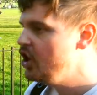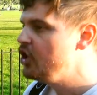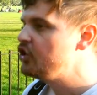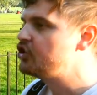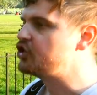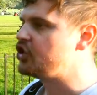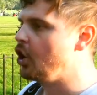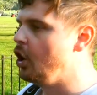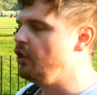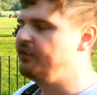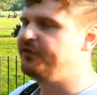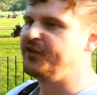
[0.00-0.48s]

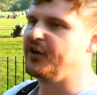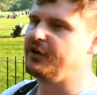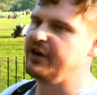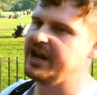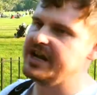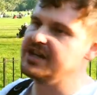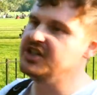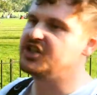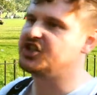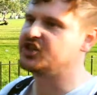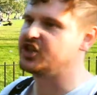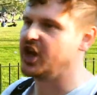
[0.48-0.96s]
So, for
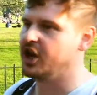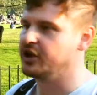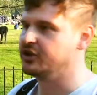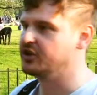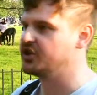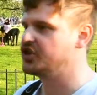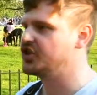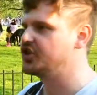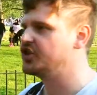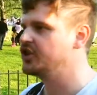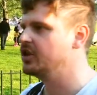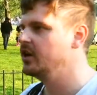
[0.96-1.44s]

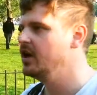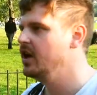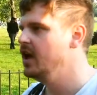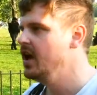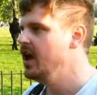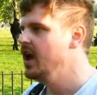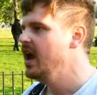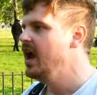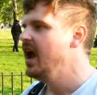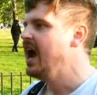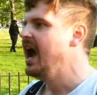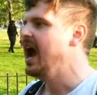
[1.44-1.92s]
instance,
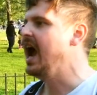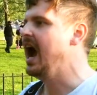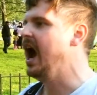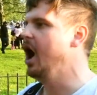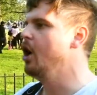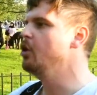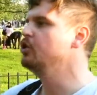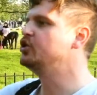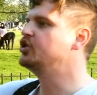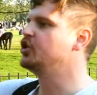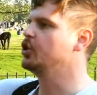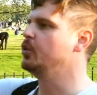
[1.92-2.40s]

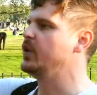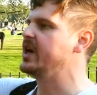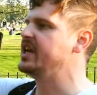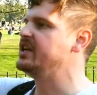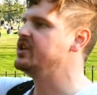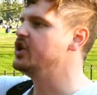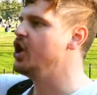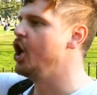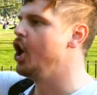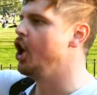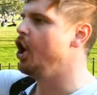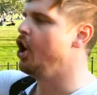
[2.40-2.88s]
how do we
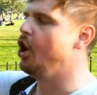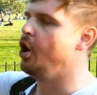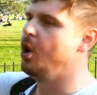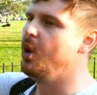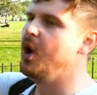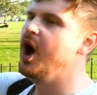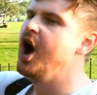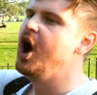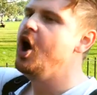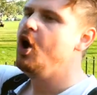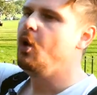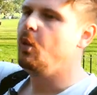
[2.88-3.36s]

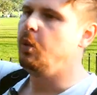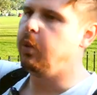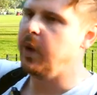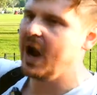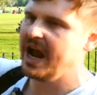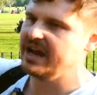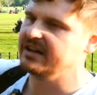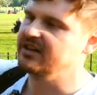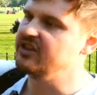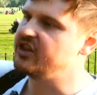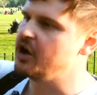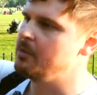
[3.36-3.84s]
know
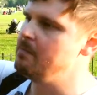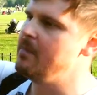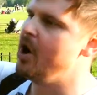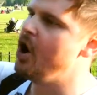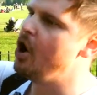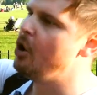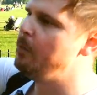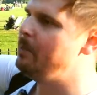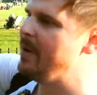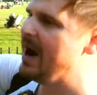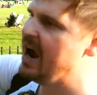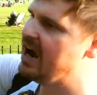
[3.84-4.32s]
when the
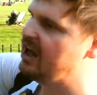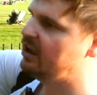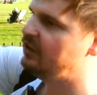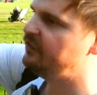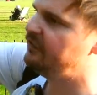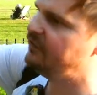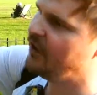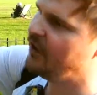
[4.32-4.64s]
mobile